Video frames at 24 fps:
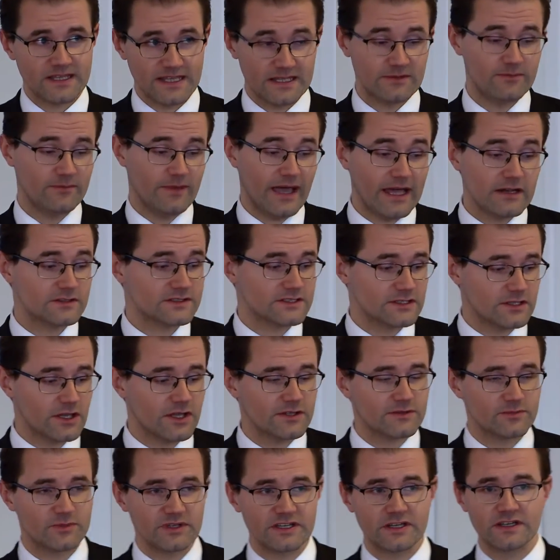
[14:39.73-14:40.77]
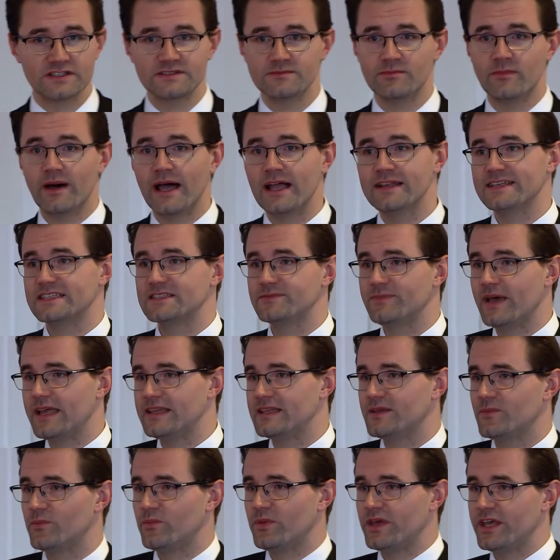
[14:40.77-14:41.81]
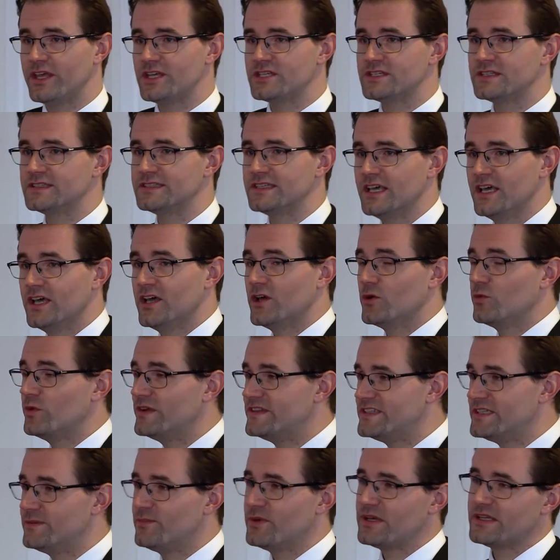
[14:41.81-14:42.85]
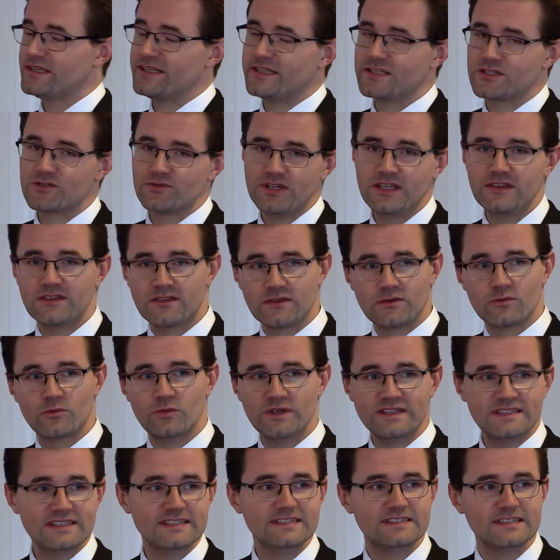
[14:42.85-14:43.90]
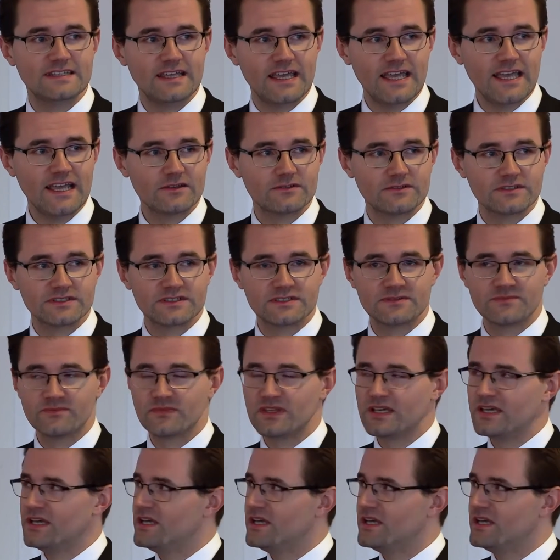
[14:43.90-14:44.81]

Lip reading: It matters a lot, because mild asthmatic patients, we typically treat with these inhalers.